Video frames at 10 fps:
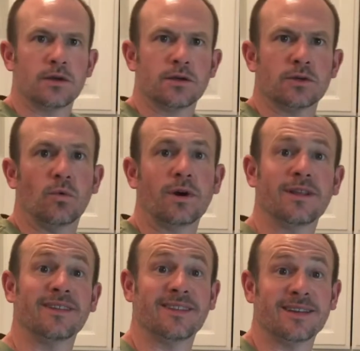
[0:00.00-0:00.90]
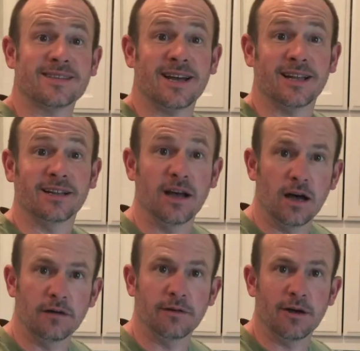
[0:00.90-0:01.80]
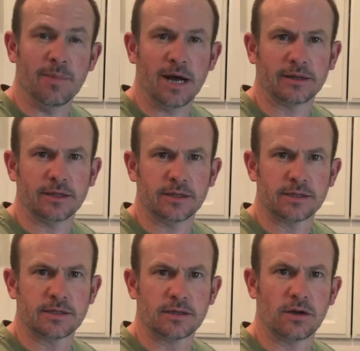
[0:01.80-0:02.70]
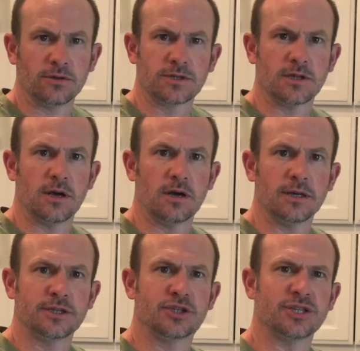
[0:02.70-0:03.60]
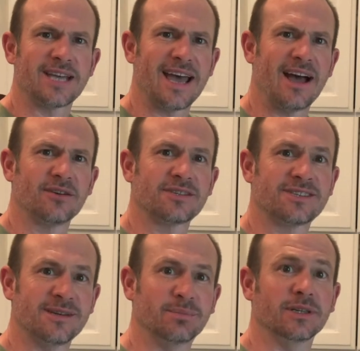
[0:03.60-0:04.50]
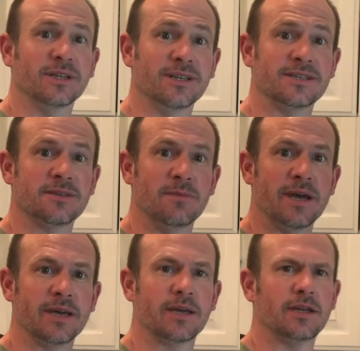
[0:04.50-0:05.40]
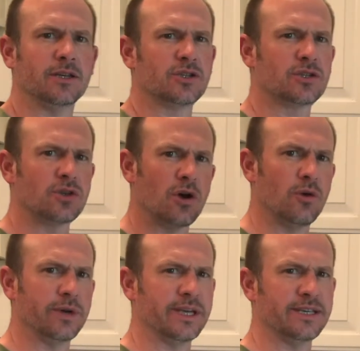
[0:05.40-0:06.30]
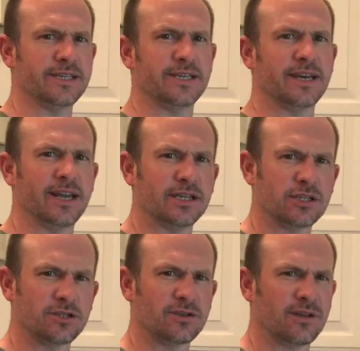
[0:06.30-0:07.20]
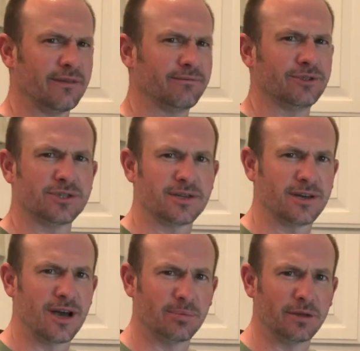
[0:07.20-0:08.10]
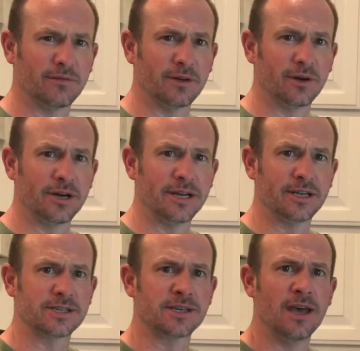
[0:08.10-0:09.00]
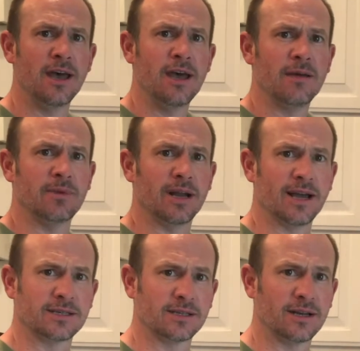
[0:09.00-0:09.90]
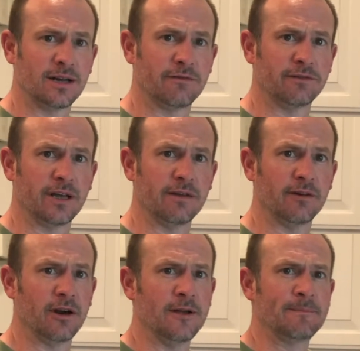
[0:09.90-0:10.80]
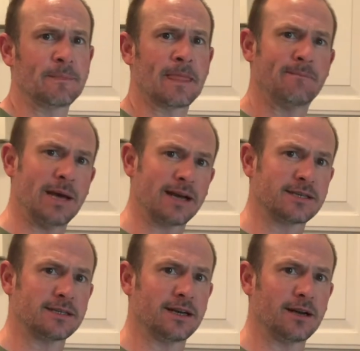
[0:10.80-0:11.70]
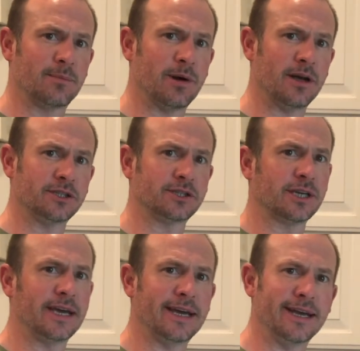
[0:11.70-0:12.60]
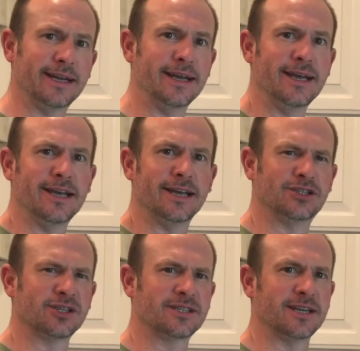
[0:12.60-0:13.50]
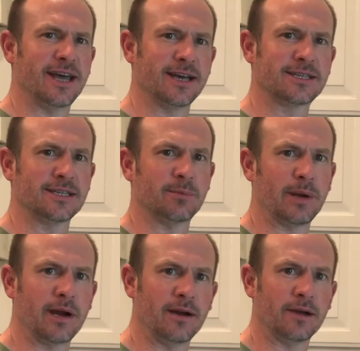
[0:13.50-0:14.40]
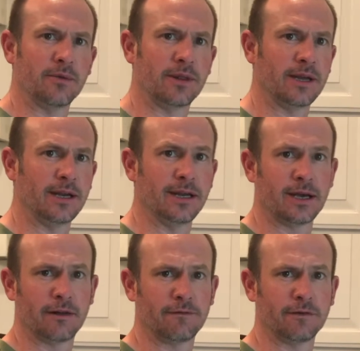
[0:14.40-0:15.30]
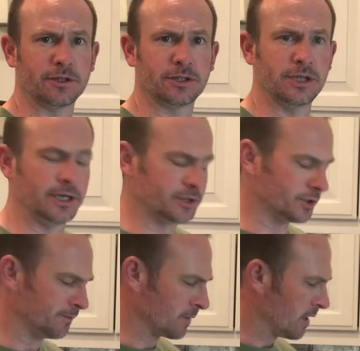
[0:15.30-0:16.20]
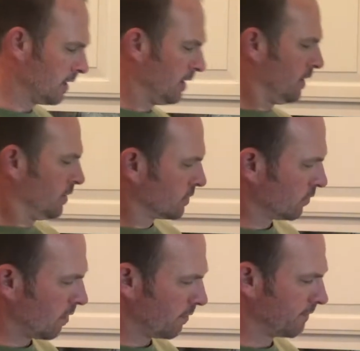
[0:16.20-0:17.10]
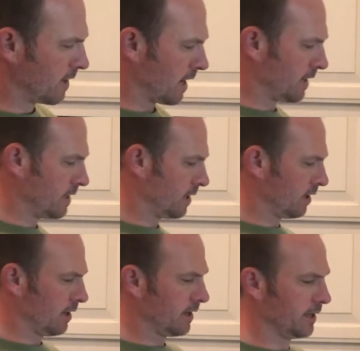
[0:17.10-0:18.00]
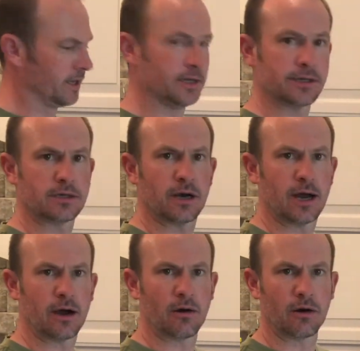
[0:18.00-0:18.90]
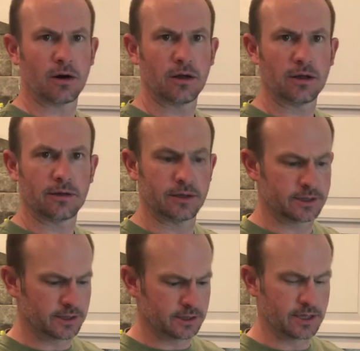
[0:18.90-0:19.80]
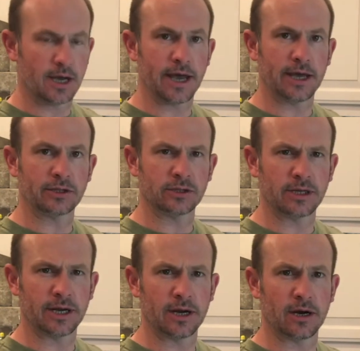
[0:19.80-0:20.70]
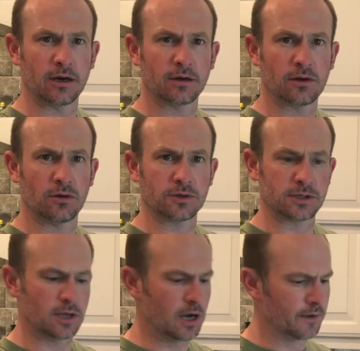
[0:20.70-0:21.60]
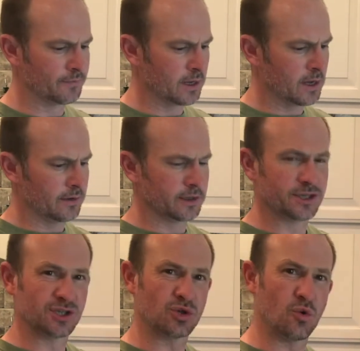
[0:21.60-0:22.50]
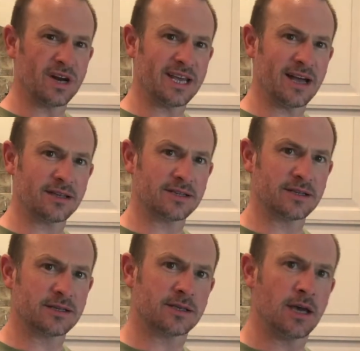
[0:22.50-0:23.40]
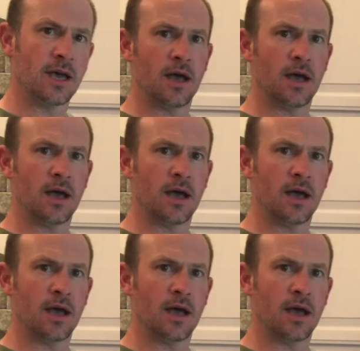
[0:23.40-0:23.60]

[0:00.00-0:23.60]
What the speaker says: One of the things that I love about this coleslaw is just how simple it is to make. It is so easy. It has just a couple of ingredients, but it has a lot of flavor, packs a lot of punch, and it's just an excellent pairing with any kind of fish dish. So what we've got here is this is angel hair coleslaw. This is 20 ounces.